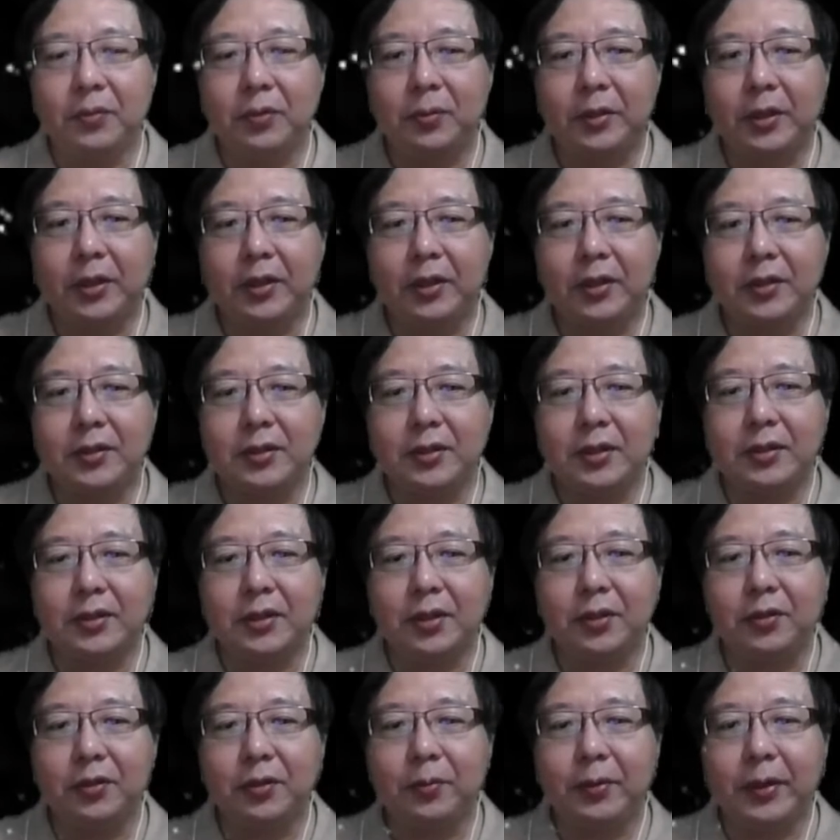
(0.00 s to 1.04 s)
because it's a
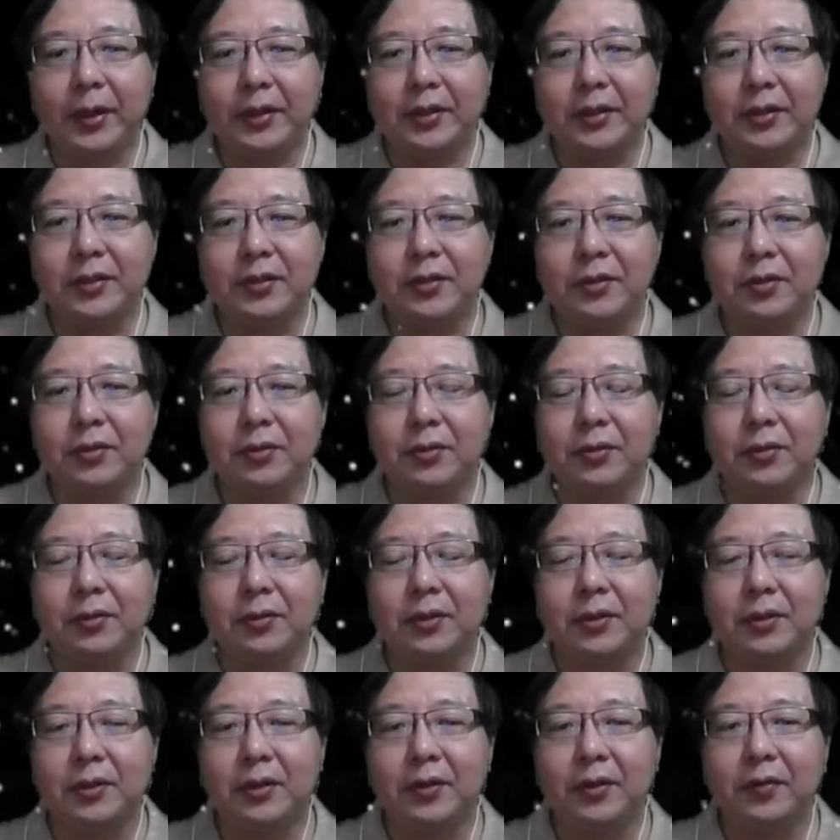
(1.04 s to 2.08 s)
good practice to
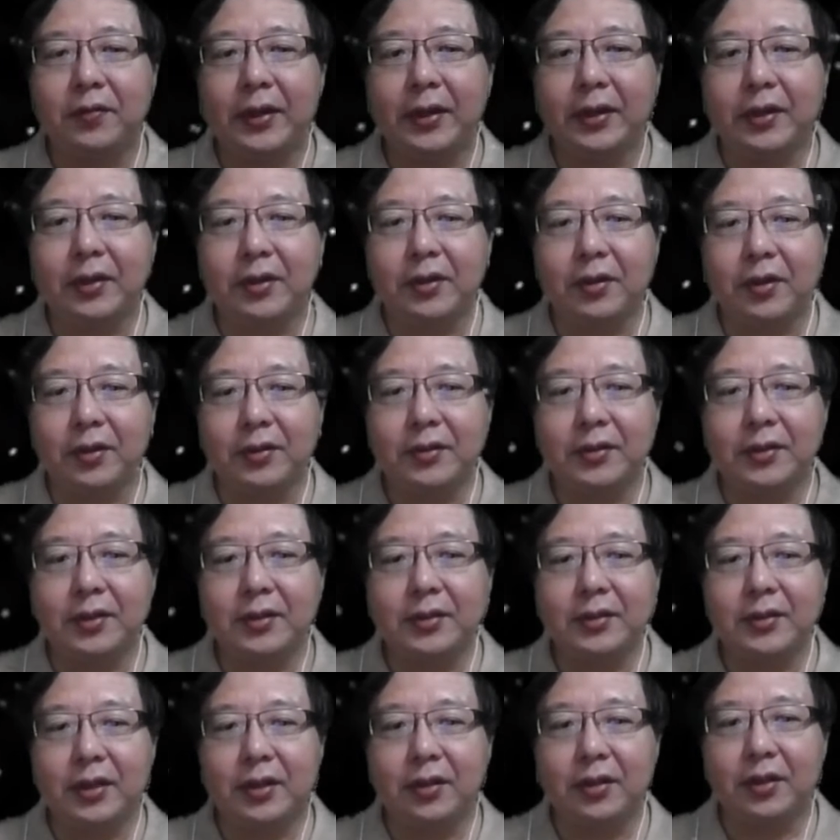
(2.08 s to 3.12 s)
define the
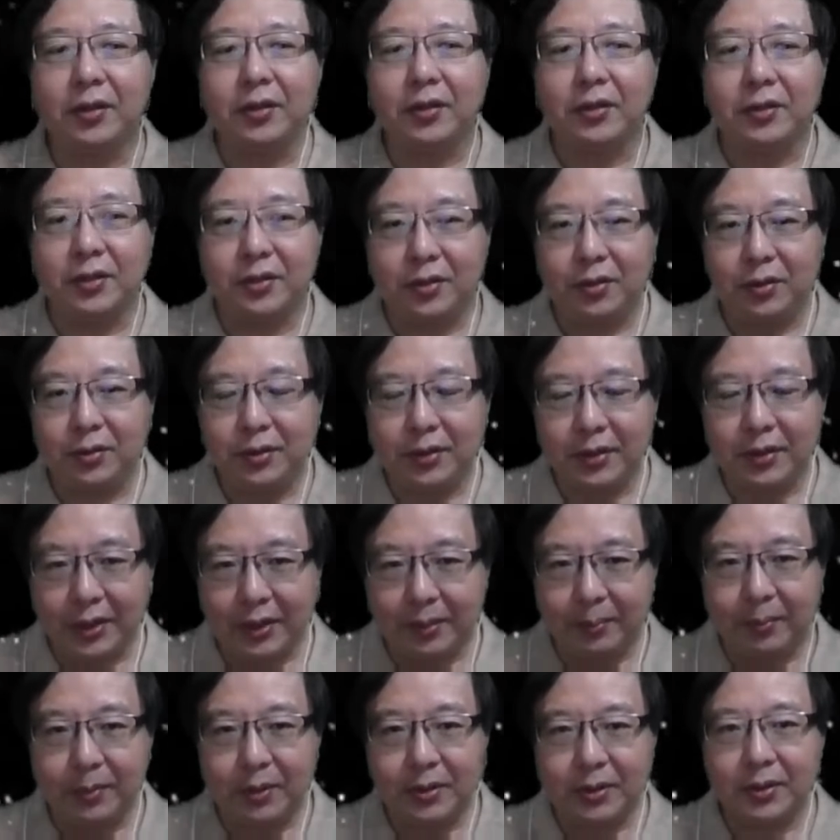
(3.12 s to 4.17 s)
constants and not just use the
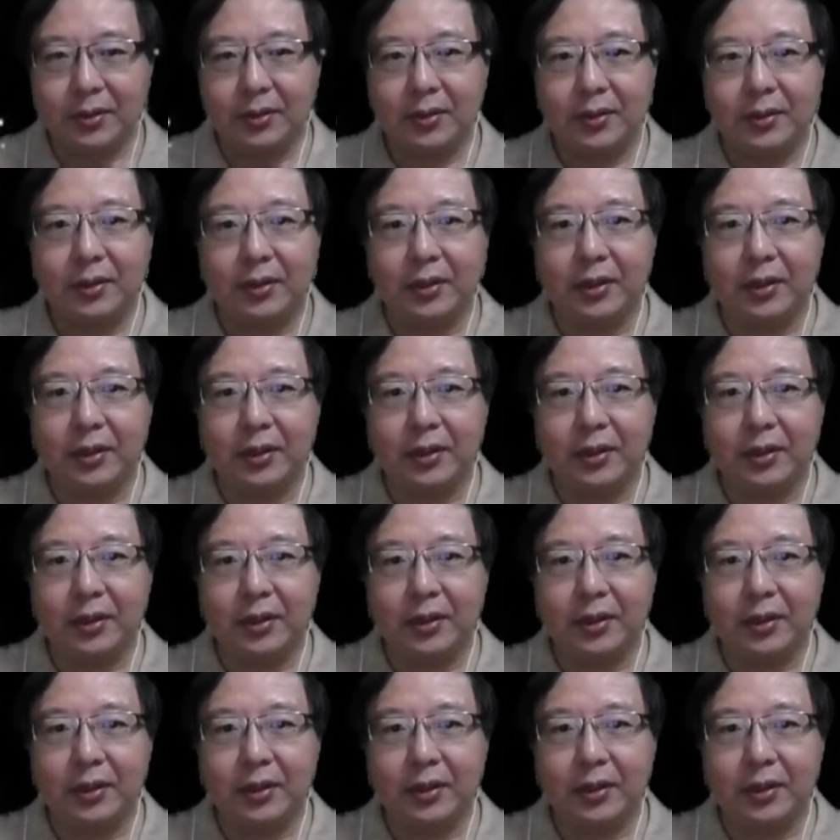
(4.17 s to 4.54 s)
numbers.